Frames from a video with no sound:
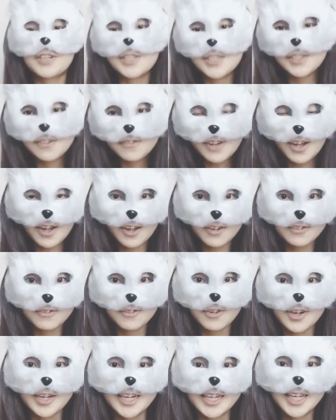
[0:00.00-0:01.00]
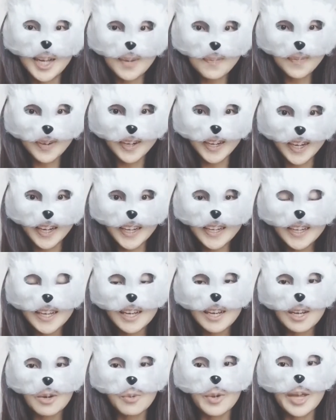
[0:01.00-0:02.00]
of all, for the company,
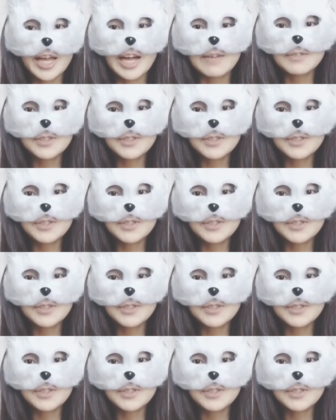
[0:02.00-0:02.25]
we have to